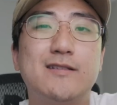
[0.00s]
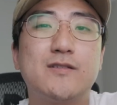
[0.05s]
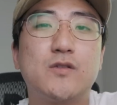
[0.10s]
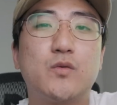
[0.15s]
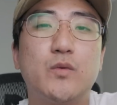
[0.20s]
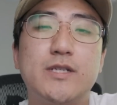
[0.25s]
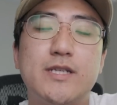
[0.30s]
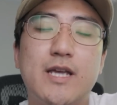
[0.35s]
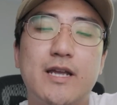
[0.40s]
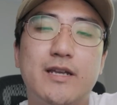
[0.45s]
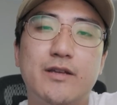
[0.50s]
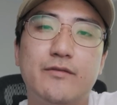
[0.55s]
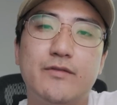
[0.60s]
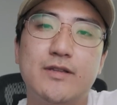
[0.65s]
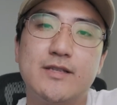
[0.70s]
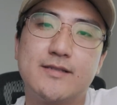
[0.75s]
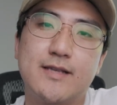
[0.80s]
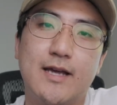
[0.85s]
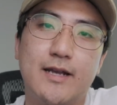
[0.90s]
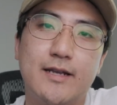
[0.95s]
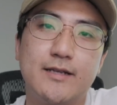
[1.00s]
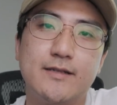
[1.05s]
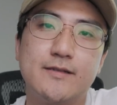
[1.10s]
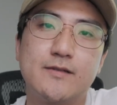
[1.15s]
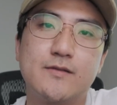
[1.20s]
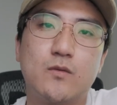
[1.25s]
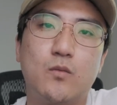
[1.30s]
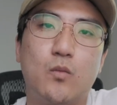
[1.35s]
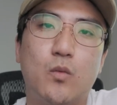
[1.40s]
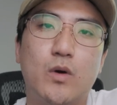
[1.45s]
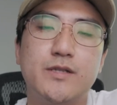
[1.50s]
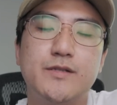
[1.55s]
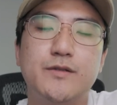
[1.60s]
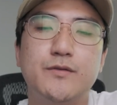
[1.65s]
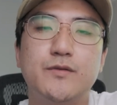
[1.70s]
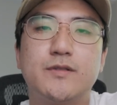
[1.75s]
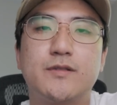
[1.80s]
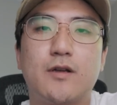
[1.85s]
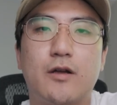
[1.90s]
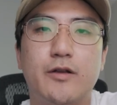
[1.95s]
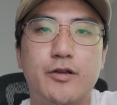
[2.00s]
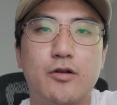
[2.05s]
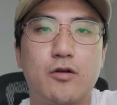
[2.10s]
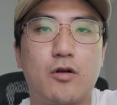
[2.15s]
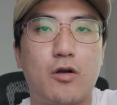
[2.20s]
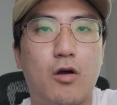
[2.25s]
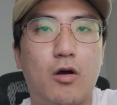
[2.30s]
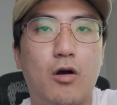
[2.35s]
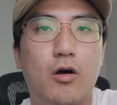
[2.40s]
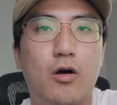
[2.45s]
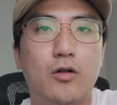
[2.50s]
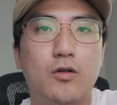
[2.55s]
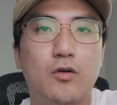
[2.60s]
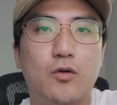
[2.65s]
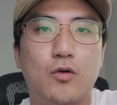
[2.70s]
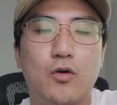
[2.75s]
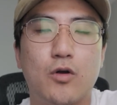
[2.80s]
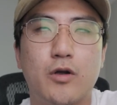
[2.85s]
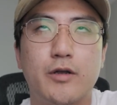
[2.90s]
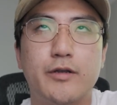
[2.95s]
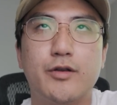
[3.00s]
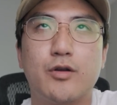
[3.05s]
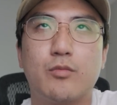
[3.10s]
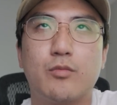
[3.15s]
switch any of the settings once you start your call or your